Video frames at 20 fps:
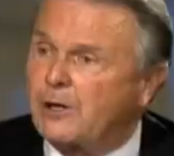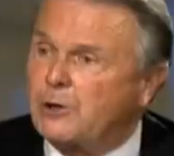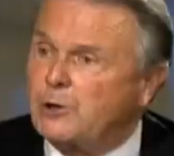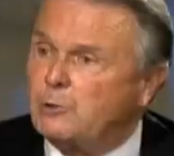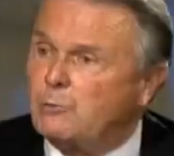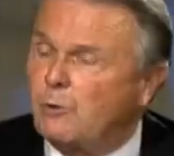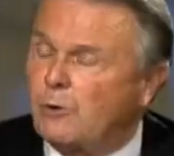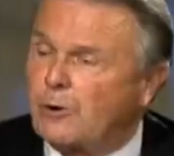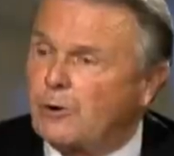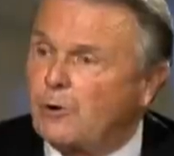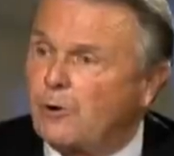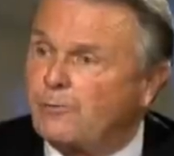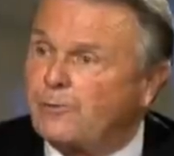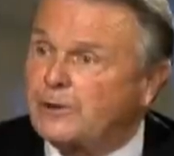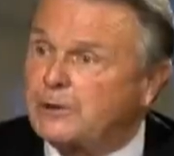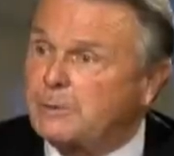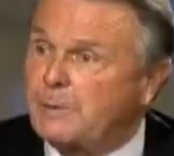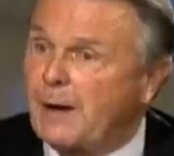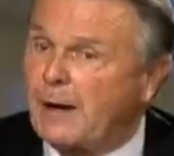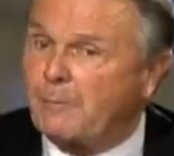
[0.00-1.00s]
and you want to know if
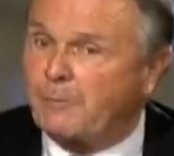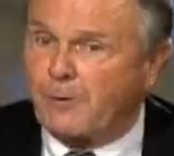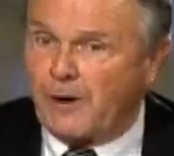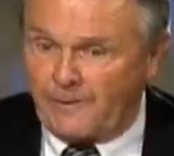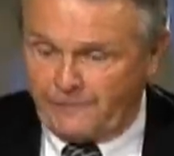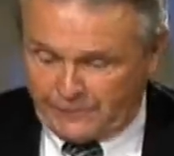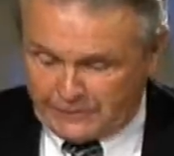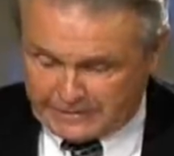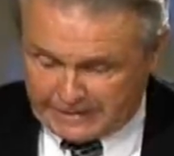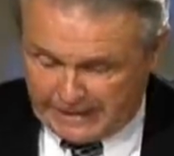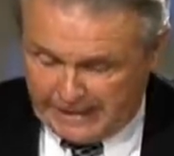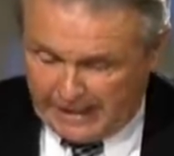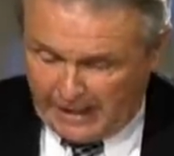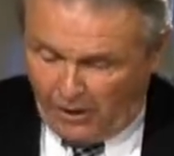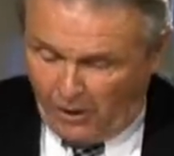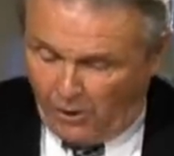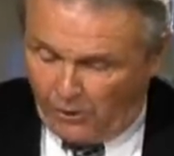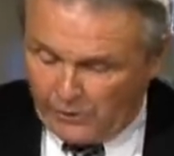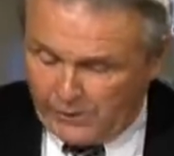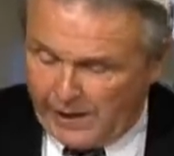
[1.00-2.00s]
it's about prophecy,
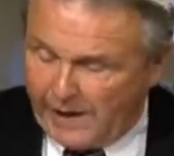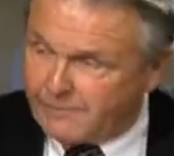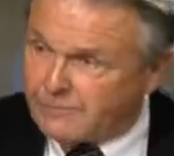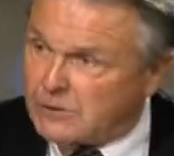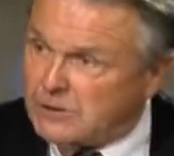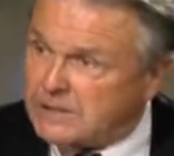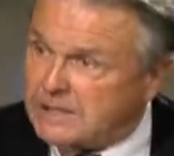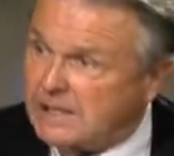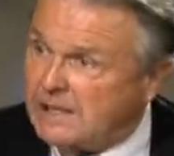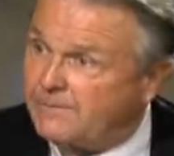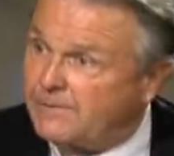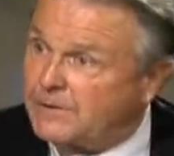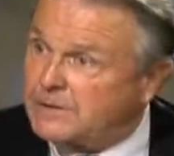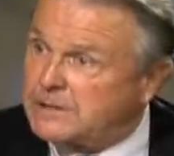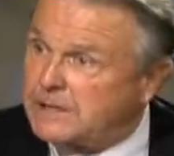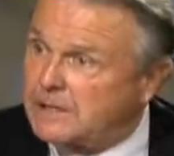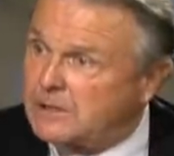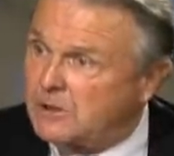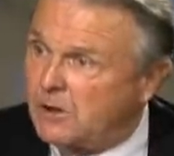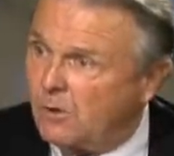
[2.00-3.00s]
all you have to see if
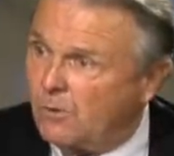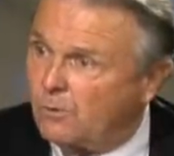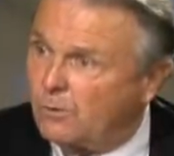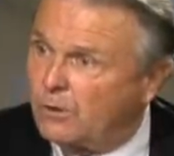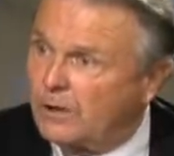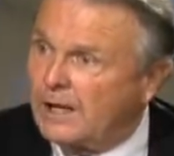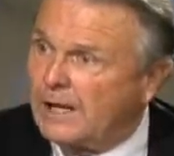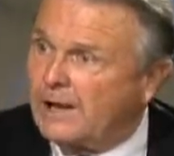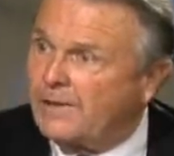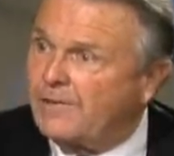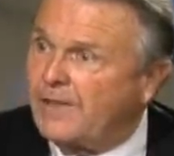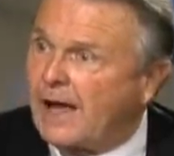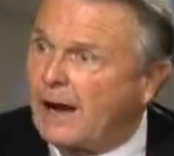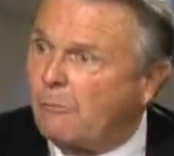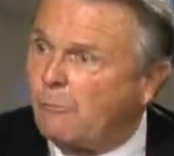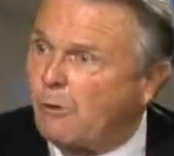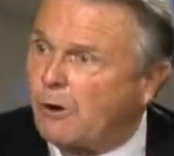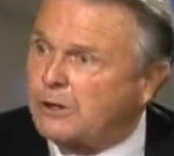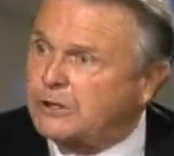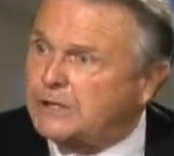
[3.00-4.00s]
it's in gold. That
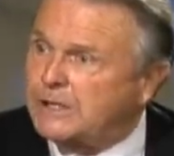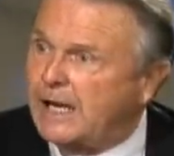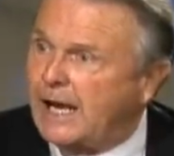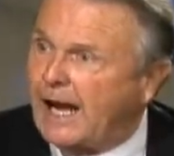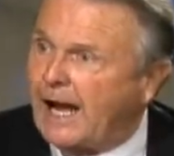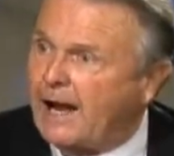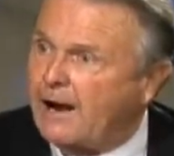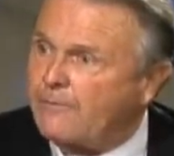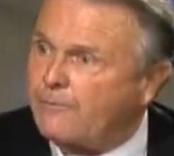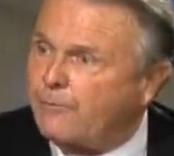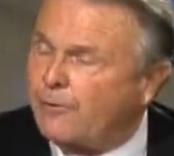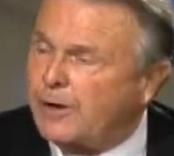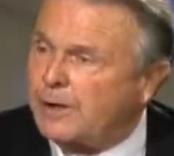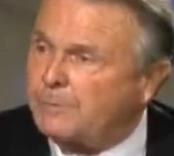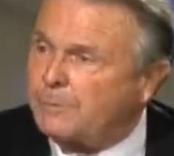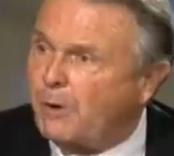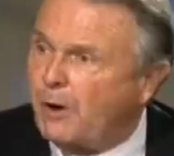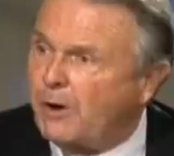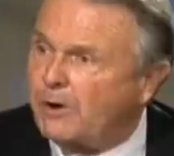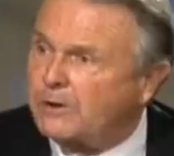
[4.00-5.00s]
works in every
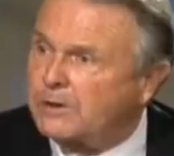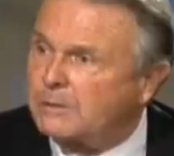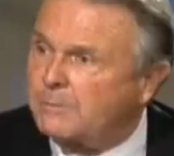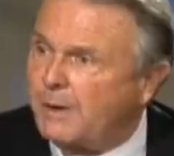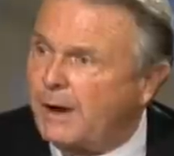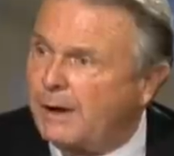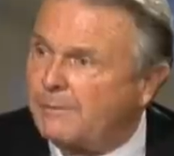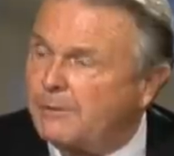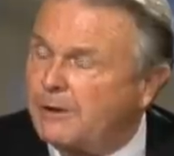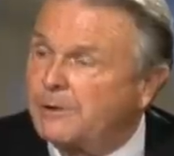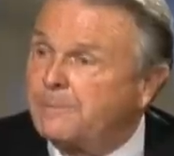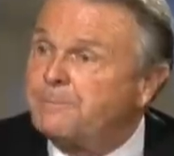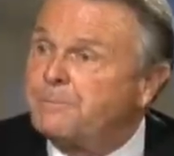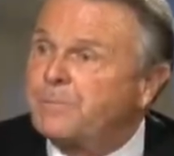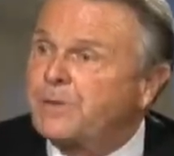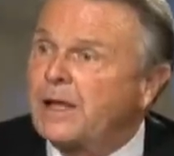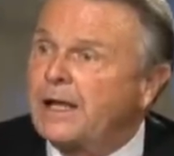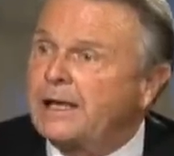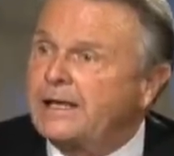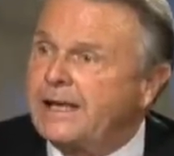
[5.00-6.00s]
part of the Bible.
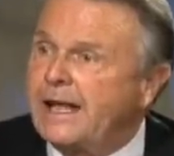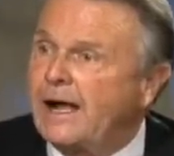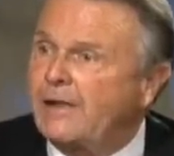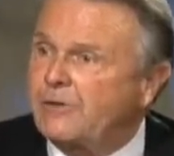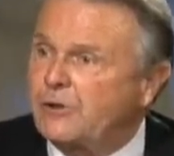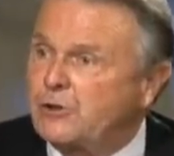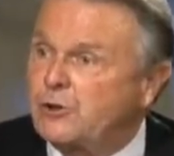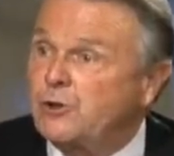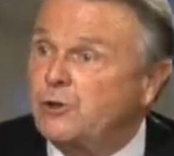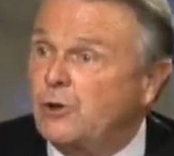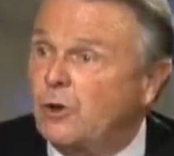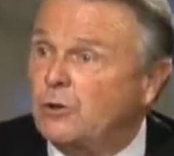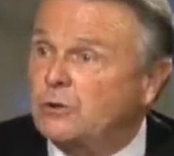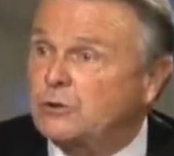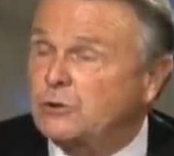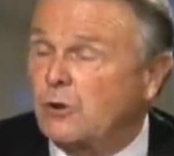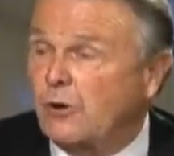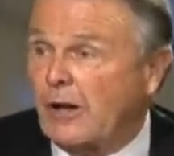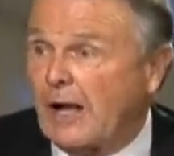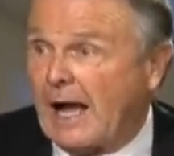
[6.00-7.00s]
Now that you know
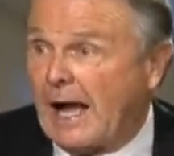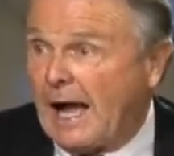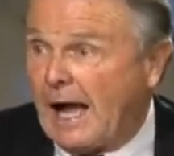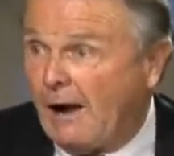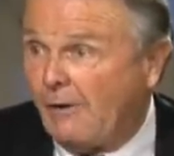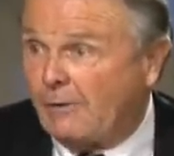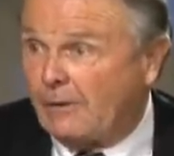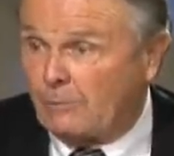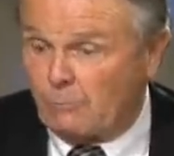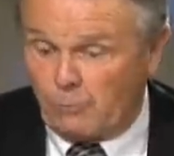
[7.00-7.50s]
sort of how it